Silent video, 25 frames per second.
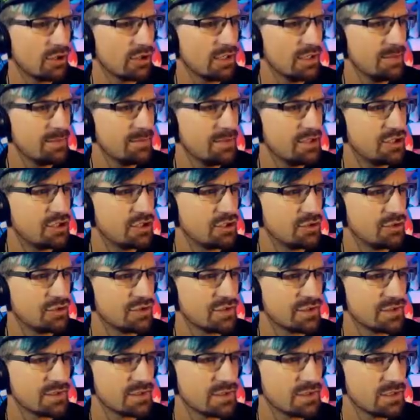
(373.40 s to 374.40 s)

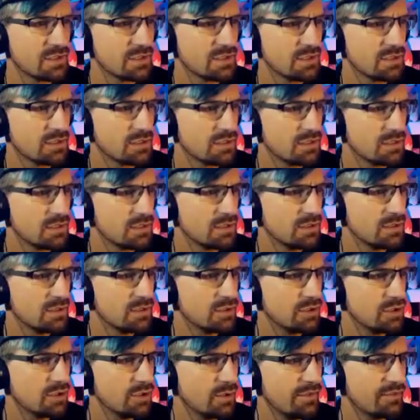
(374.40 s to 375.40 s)
choosers.
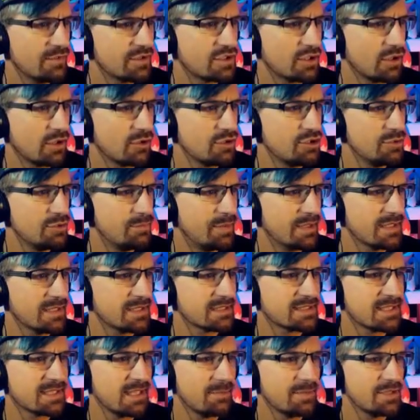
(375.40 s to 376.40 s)
Whoever told you
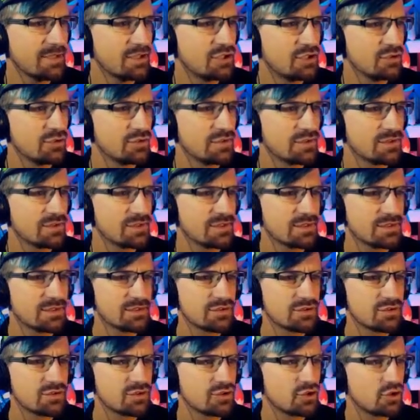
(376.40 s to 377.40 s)
beggars can't be choosers is
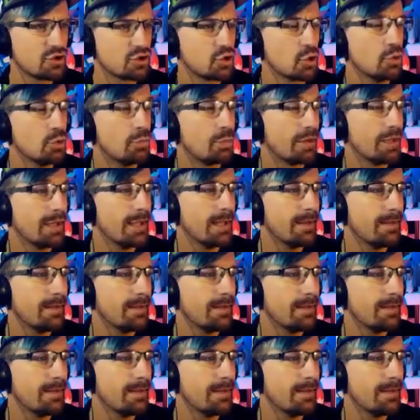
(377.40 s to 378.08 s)
stupid head.